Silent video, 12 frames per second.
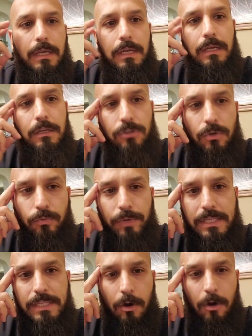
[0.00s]
So
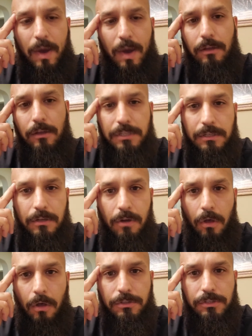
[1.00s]
retail piles into
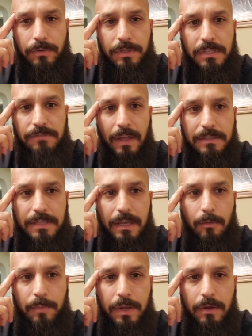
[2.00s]
calls during these
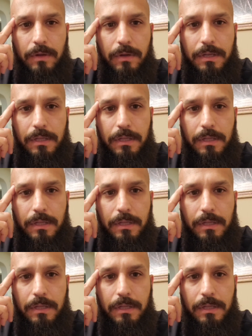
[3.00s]
volatile period.